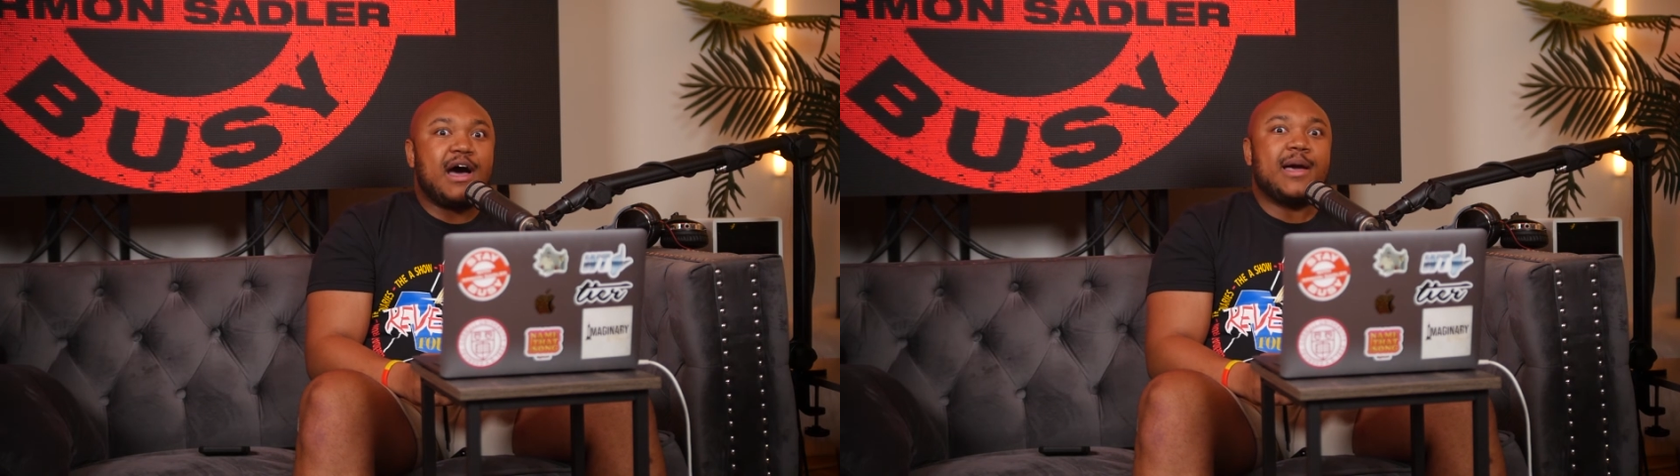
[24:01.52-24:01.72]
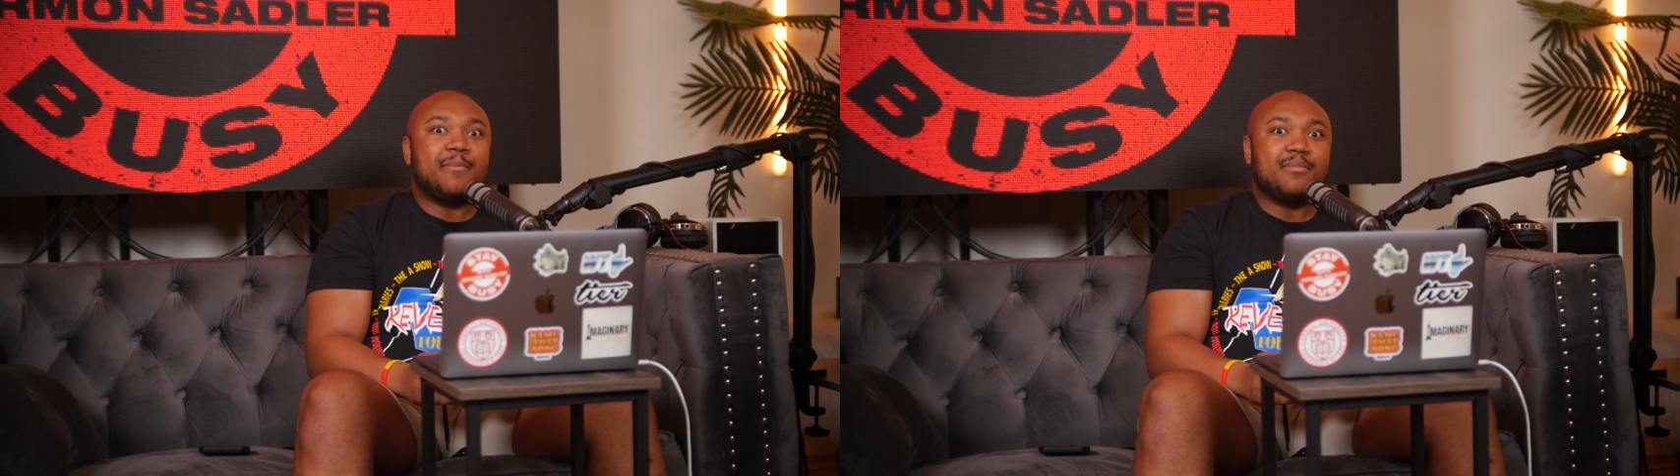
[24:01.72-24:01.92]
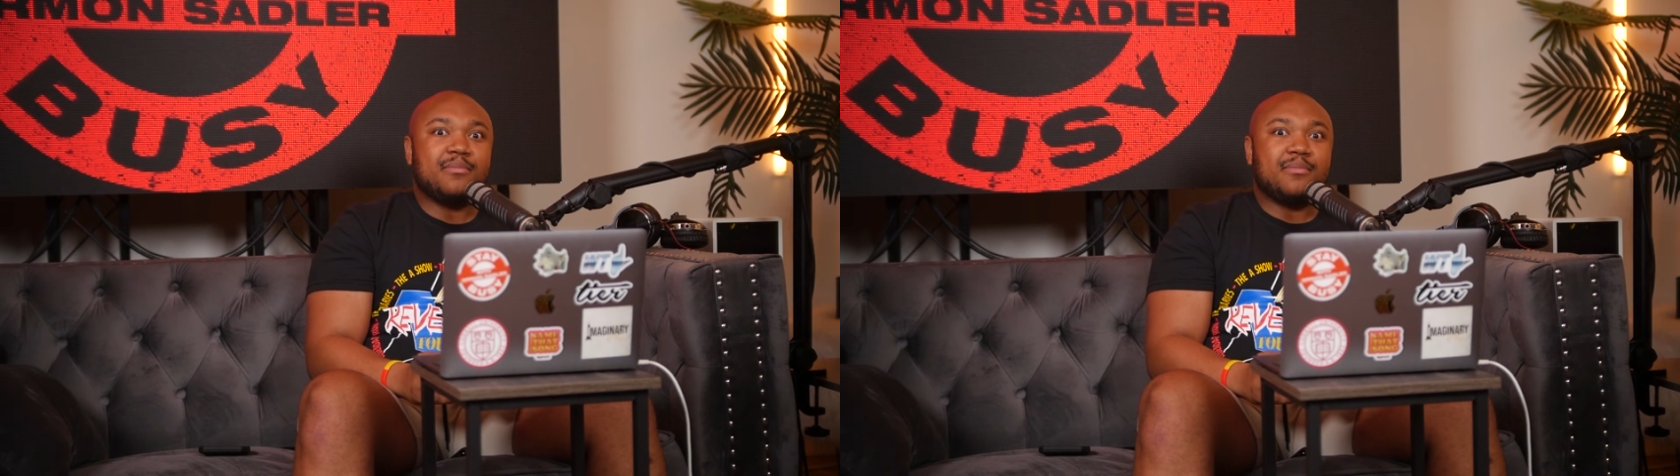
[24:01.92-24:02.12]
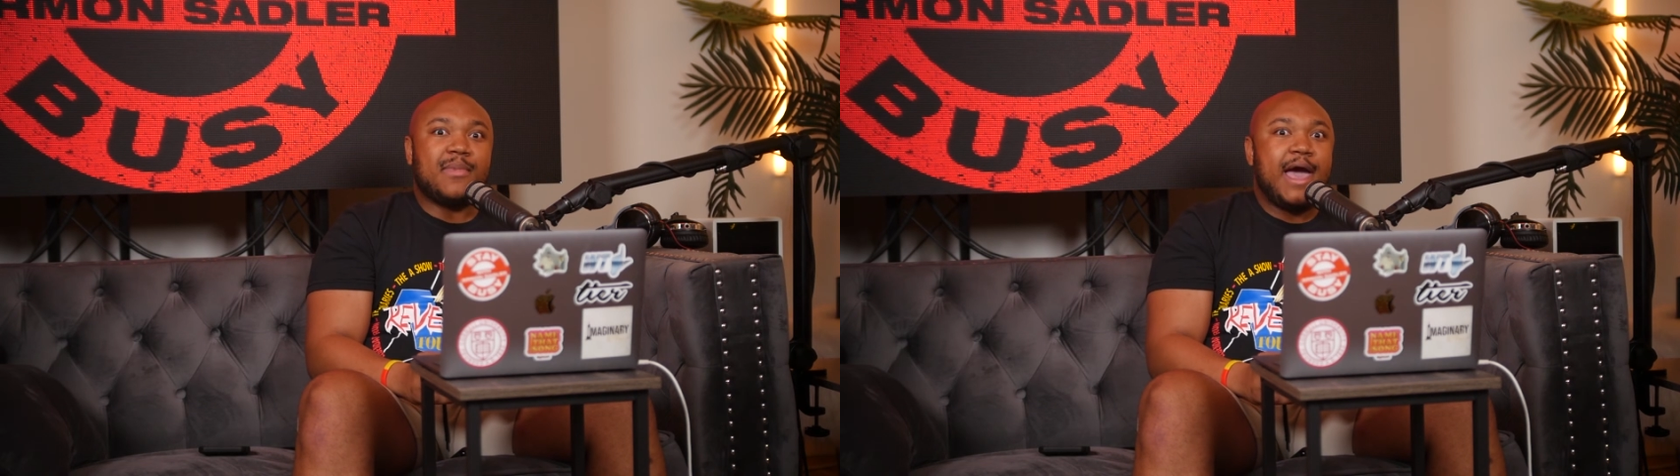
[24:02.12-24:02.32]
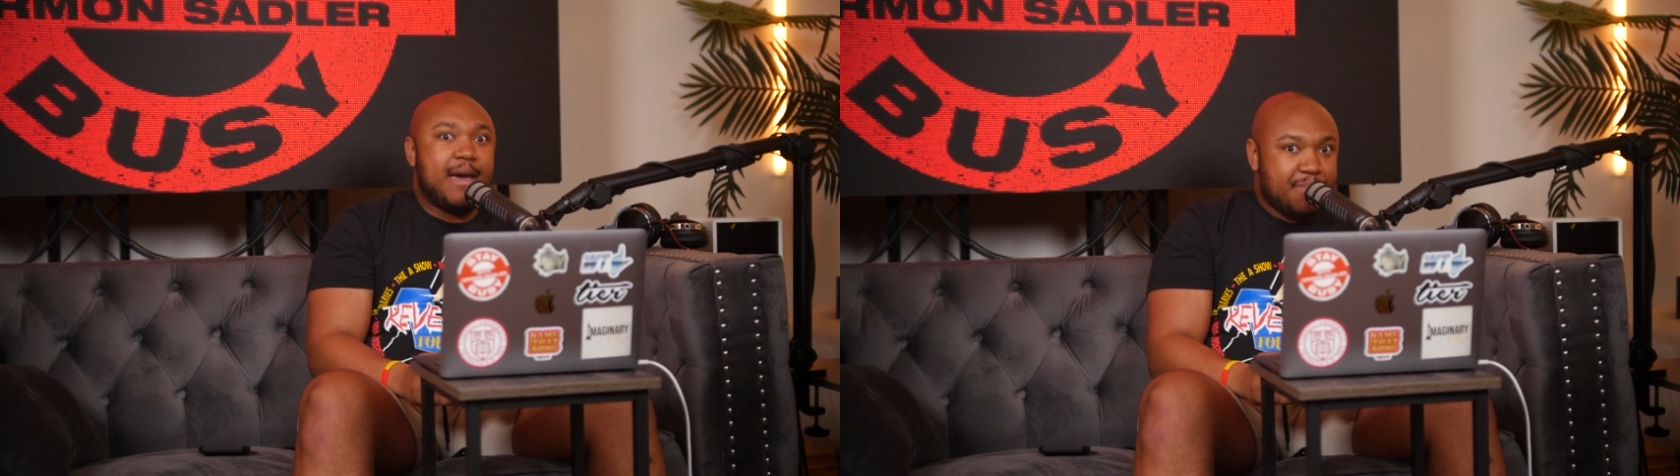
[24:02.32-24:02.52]
a vibe.
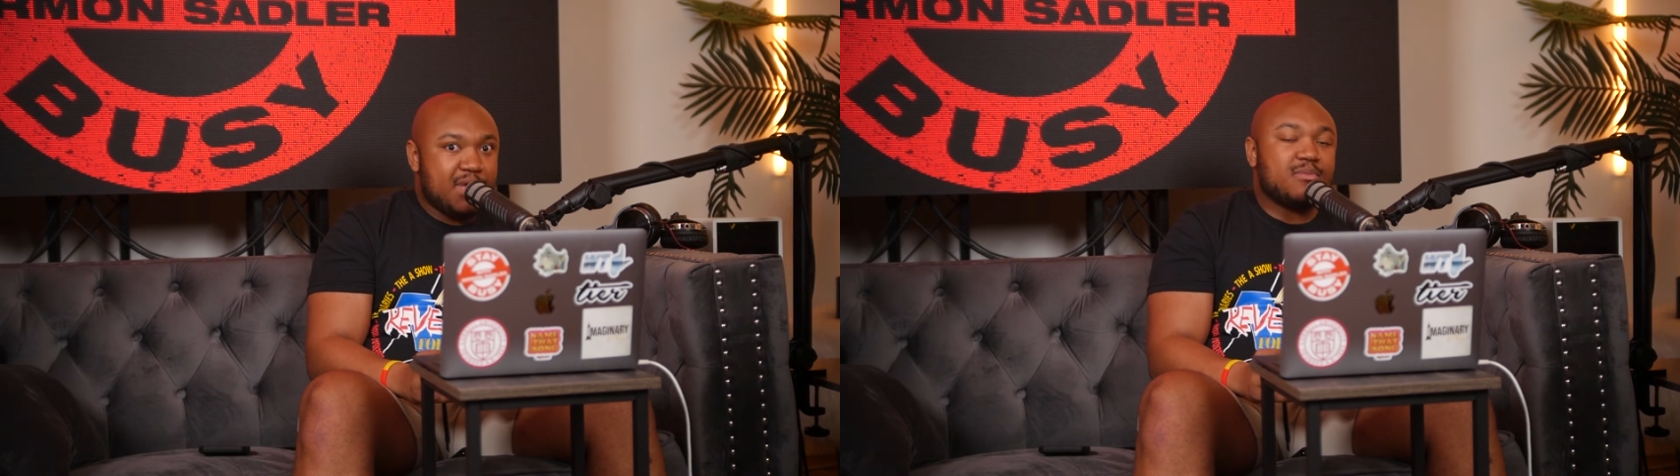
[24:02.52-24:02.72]
At